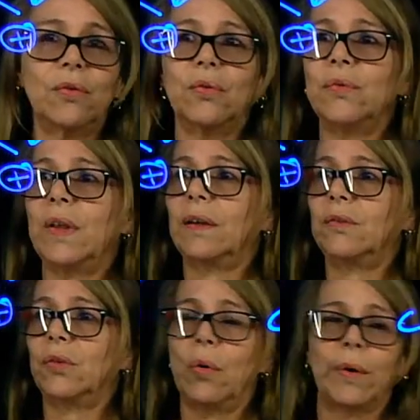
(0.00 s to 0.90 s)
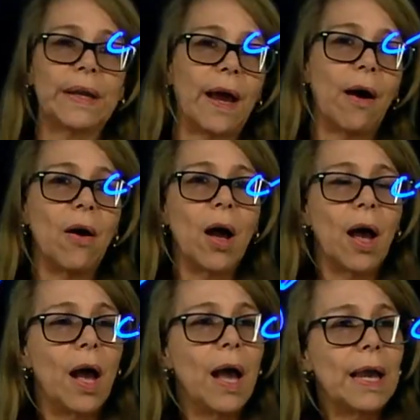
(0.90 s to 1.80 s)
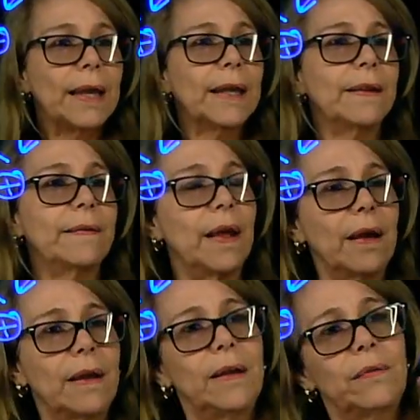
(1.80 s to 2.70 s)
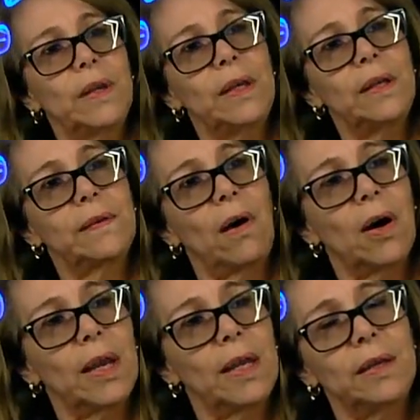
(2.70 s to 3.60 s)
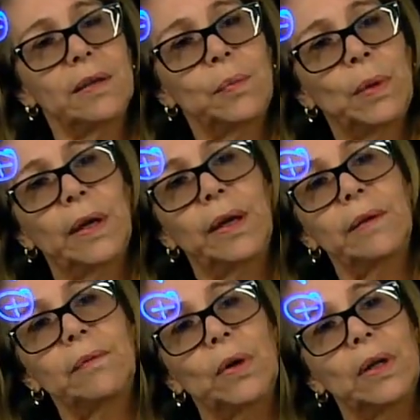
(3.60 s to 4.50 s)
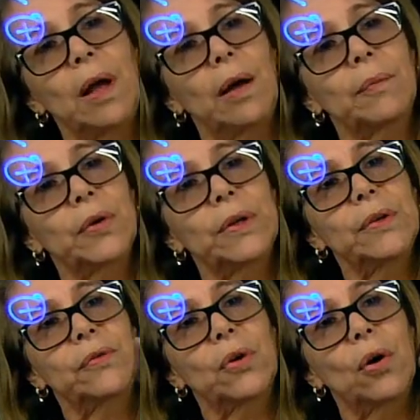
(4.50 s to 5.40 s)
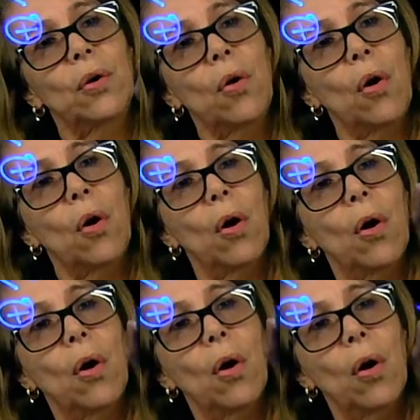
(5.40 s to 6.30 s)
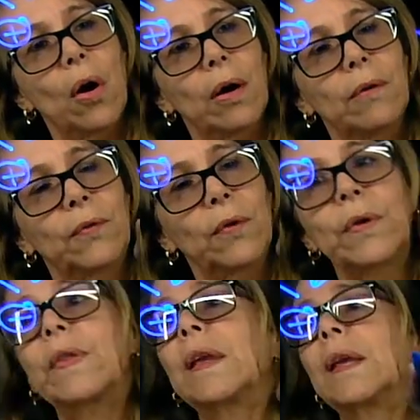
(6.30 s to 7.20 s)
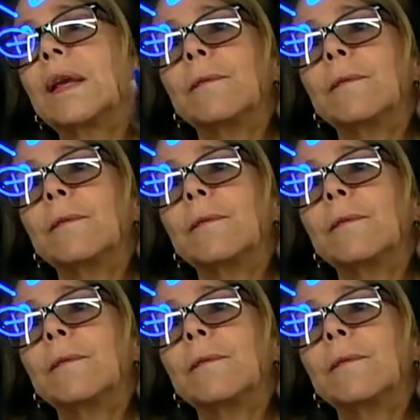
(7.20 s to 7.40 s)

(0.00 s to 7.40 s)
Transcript: the drawing now. If these are in a plane, well, I'm going to draw for the,